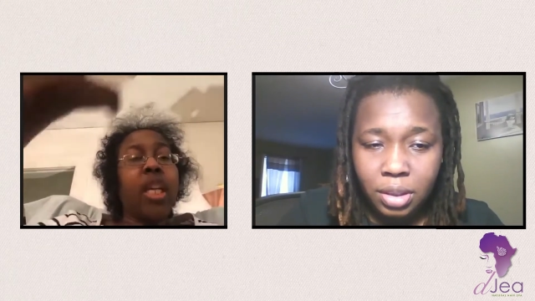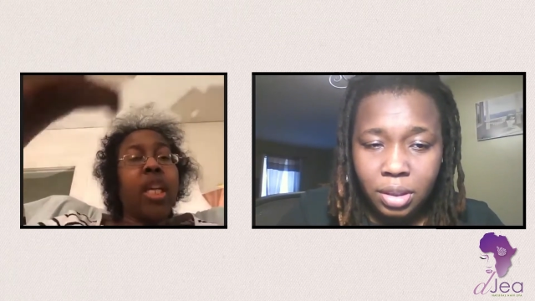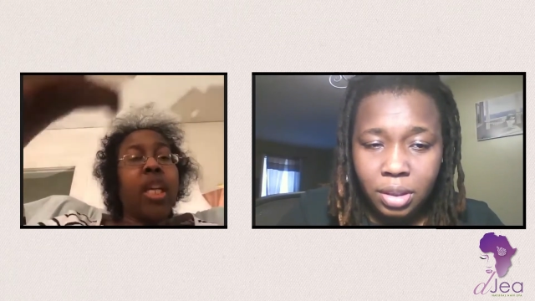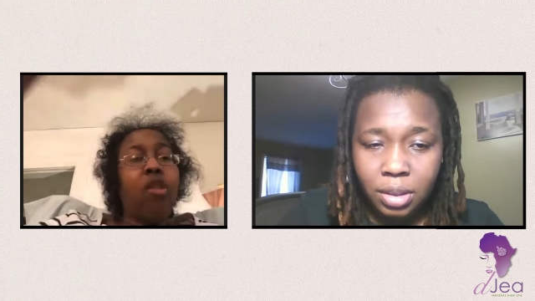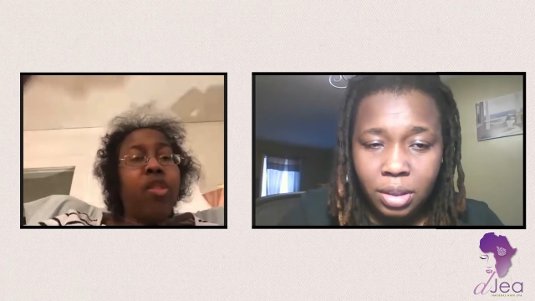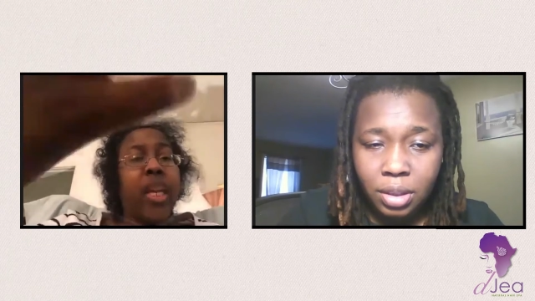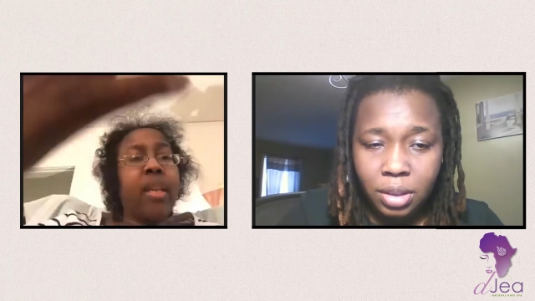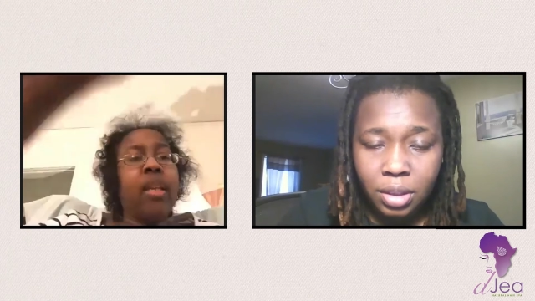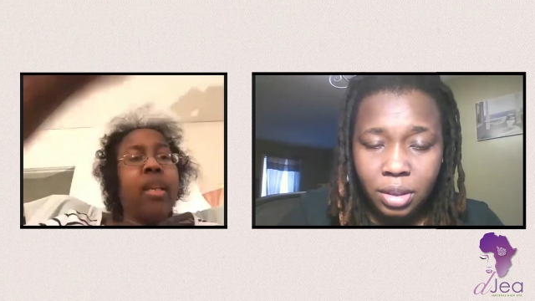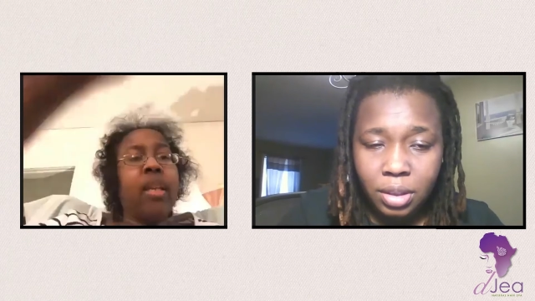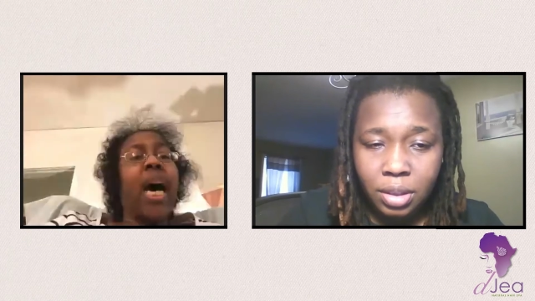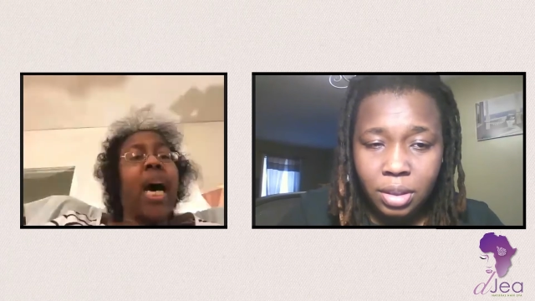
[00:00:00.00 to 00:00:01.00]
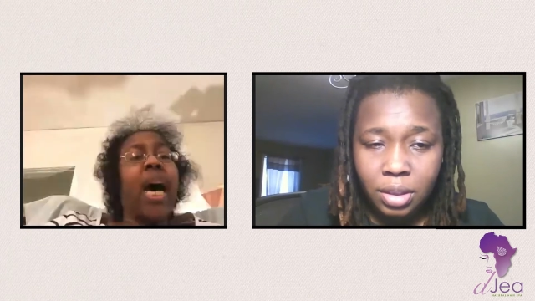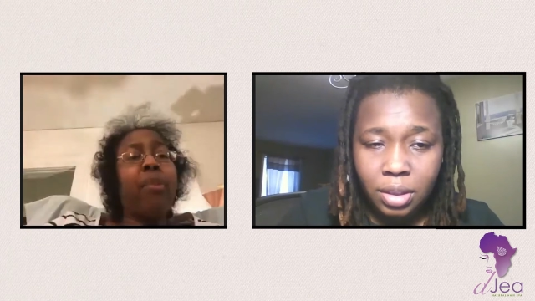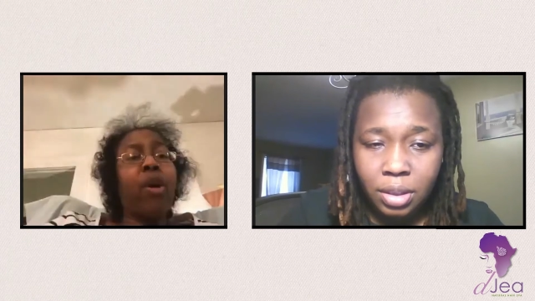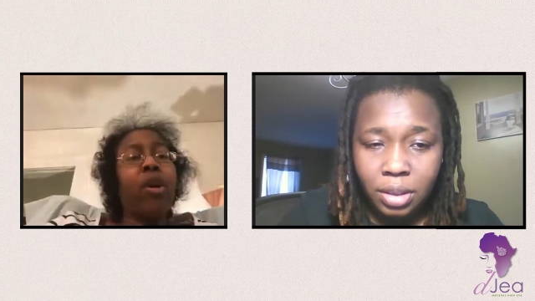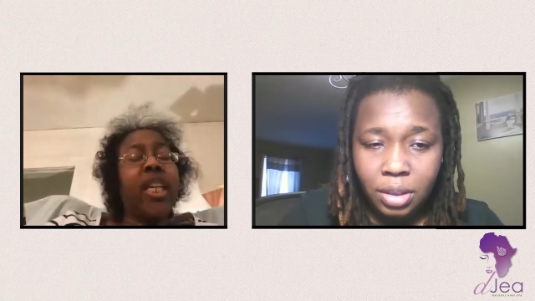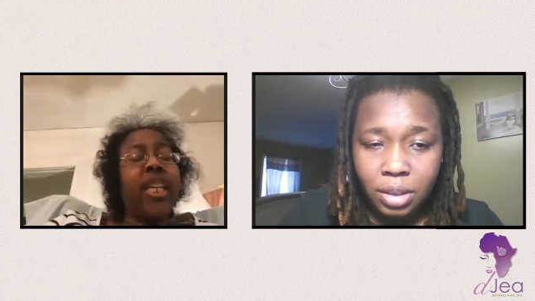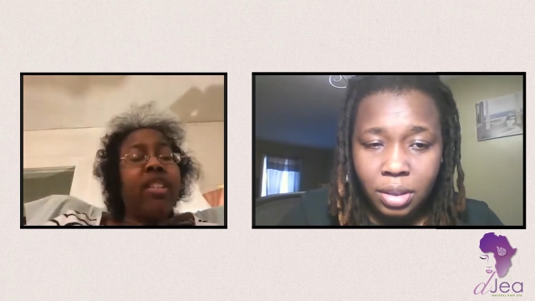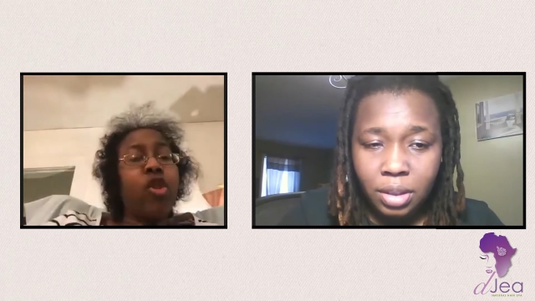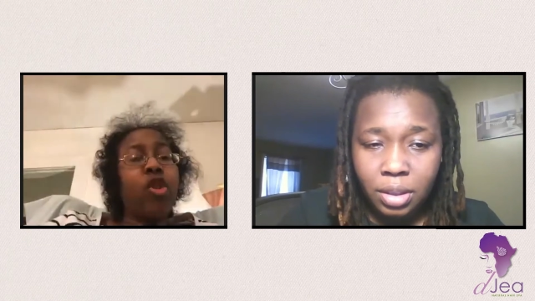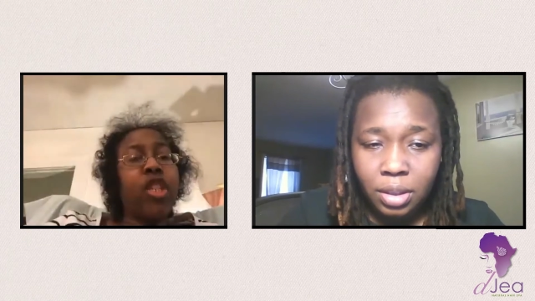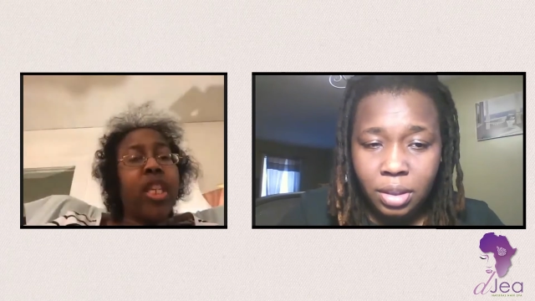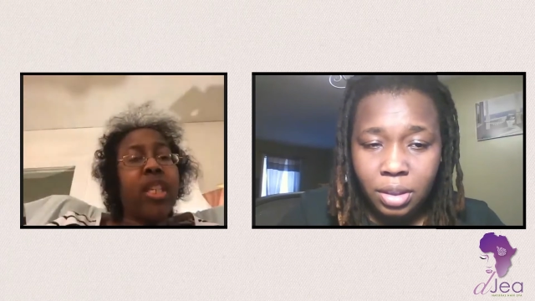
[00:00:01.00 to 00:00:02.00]
Speaker 1: everything
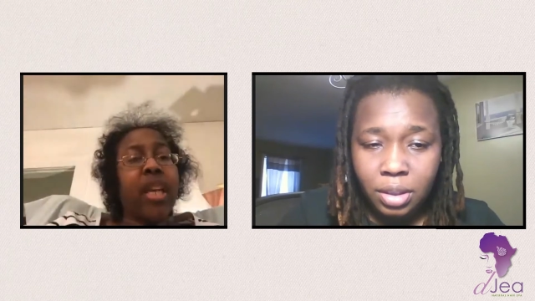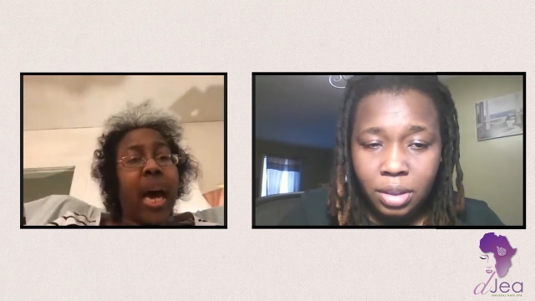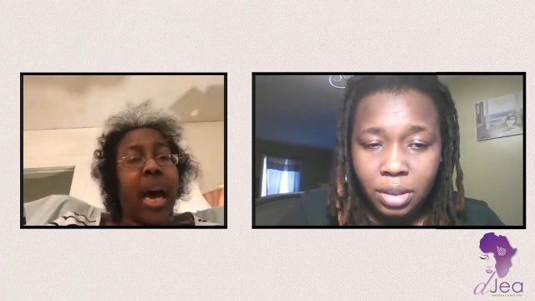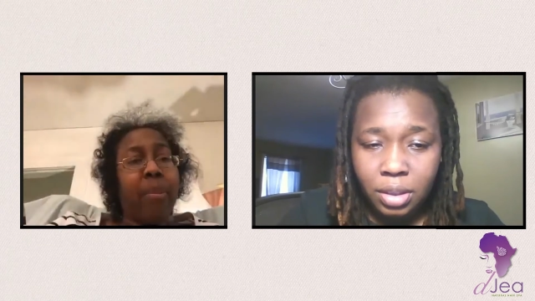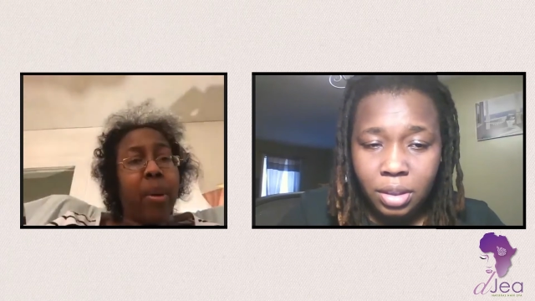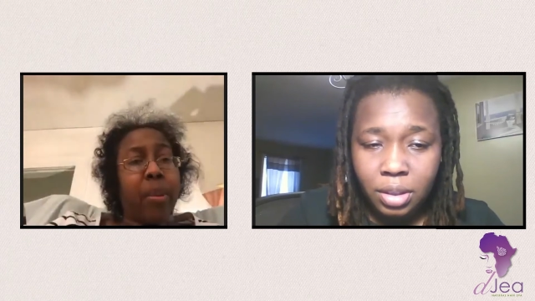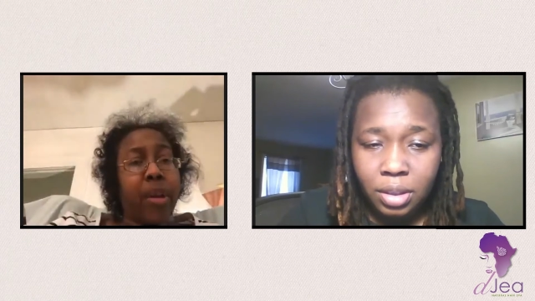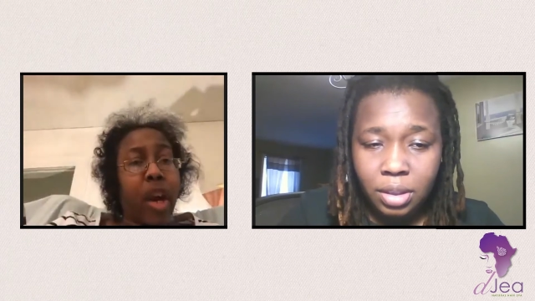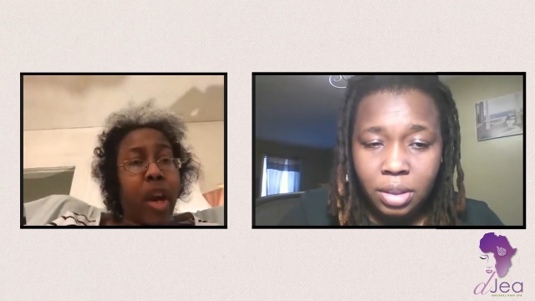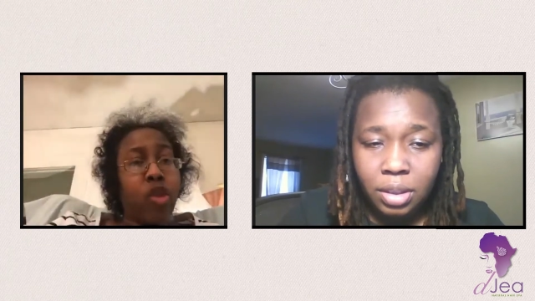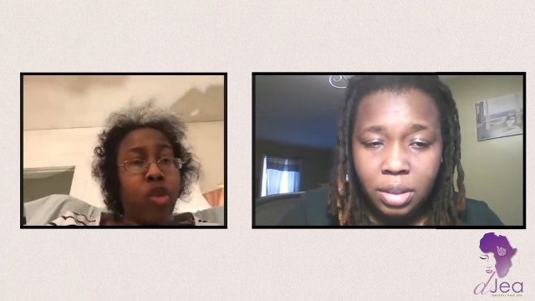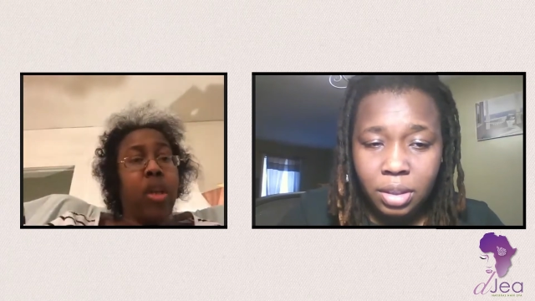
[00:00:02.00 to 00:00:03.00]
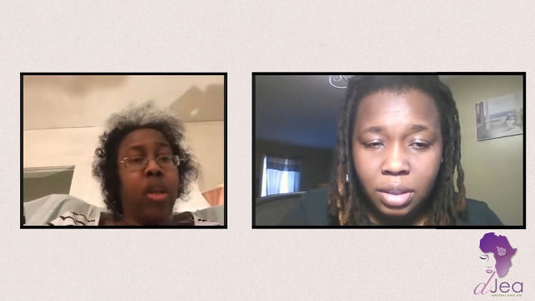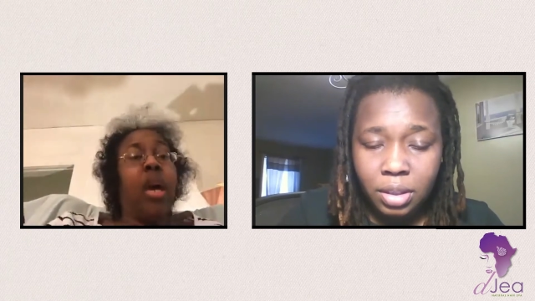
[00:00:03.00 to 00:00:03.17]
enters into hyperproduction.